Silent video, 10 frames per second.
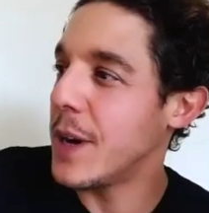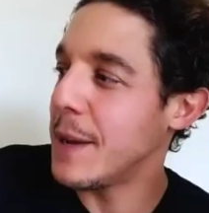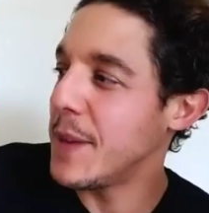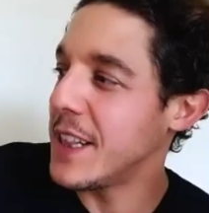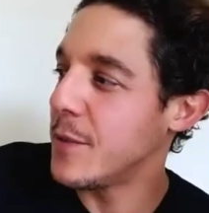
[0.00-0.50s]
I
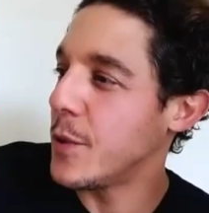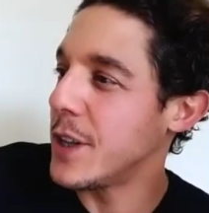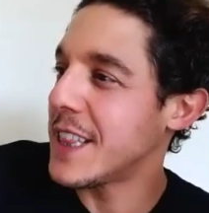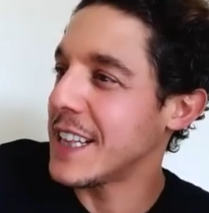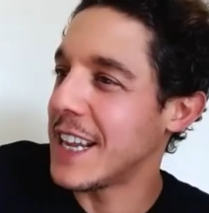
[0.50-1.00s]
mean, the one
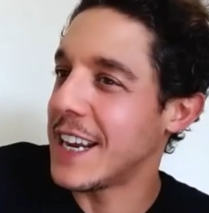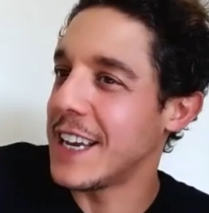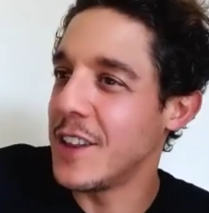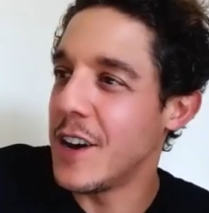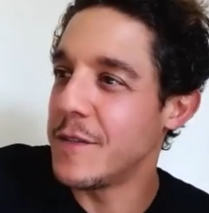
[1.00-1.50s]
thing that I
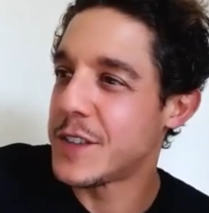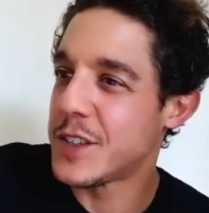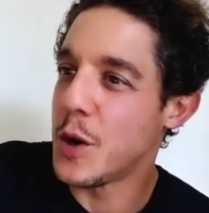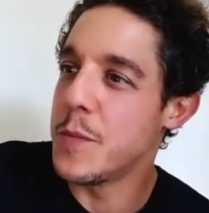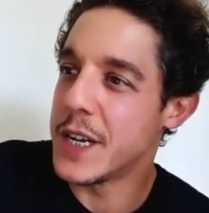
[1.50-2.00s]
love
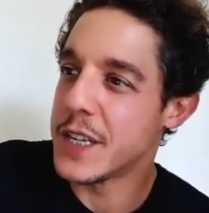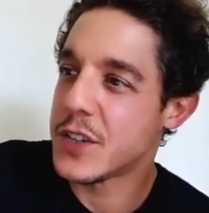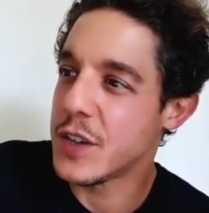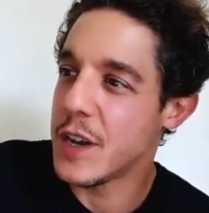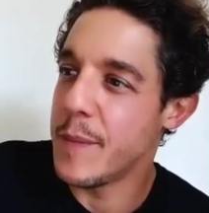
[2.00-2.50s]
so
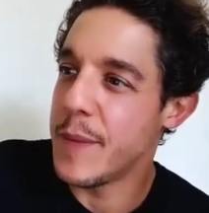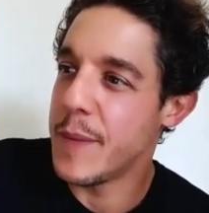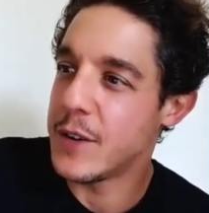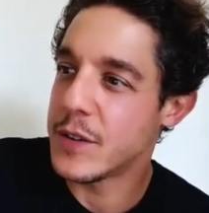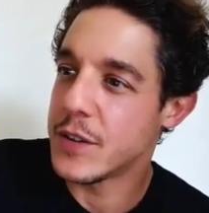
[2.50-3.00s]
much
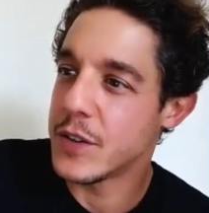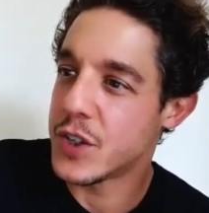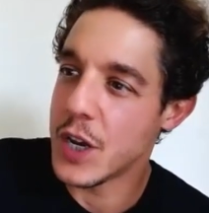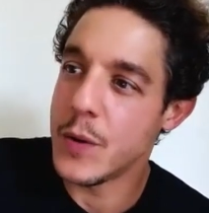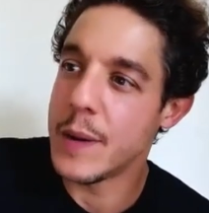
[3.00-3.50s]
about the
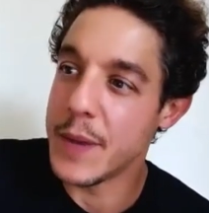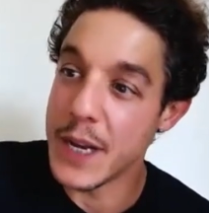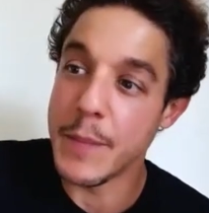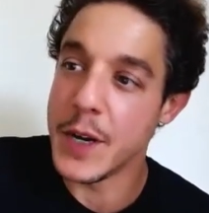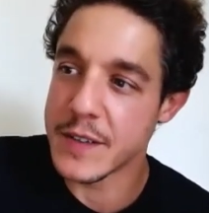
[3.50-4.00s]
show, I mean,
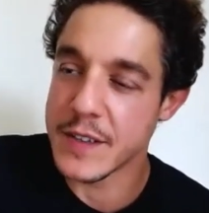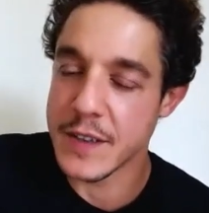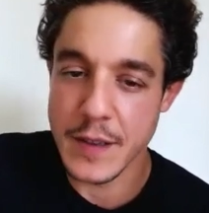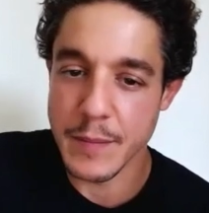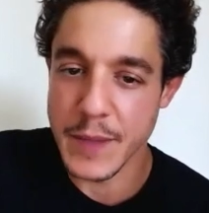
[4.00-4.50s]

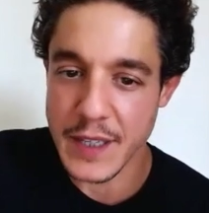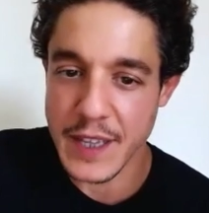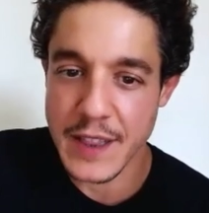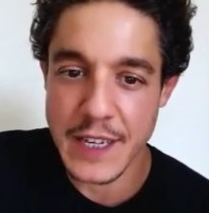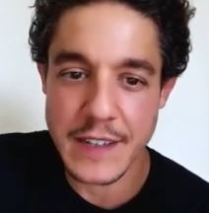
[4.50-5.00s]
amongst the million
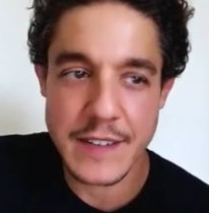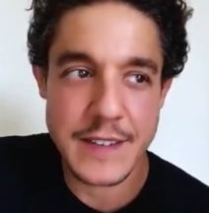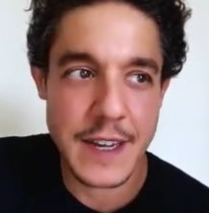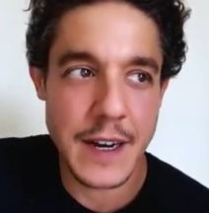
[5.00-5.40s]
things,